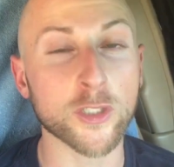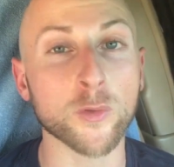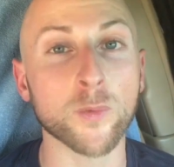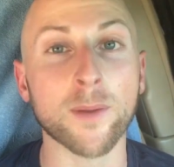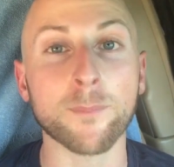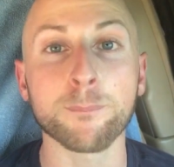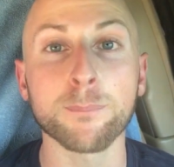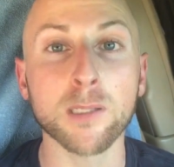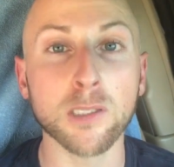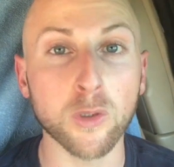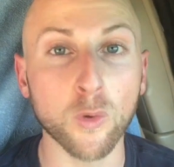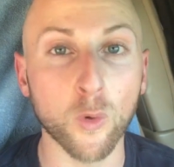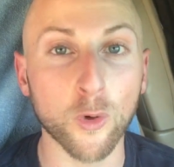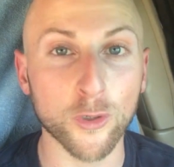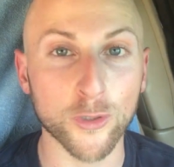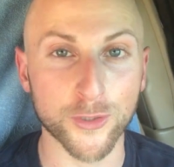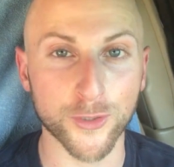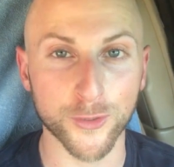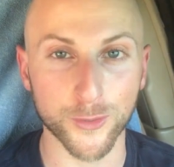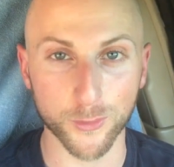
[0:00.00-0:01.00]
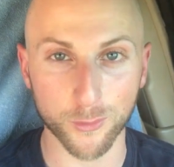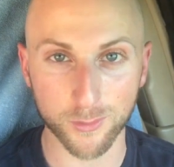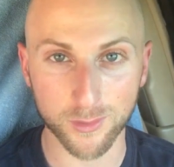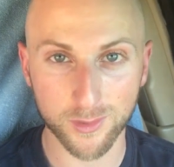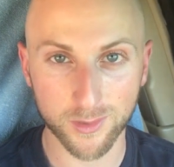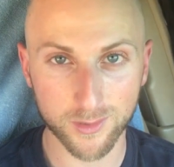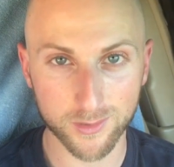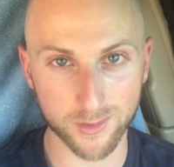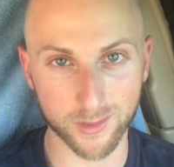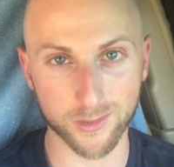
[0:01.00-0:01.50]
to implore you
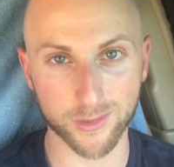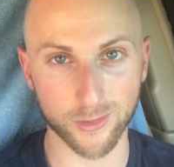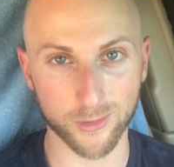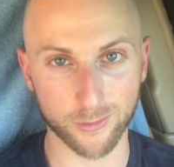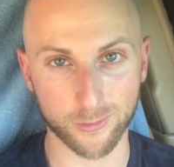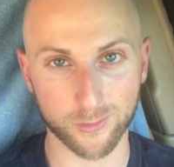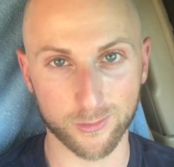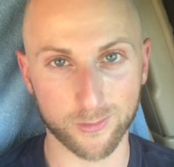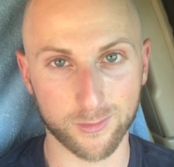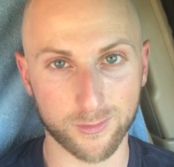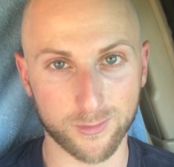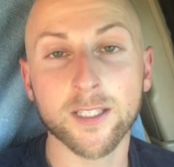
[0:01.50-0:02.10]
to do.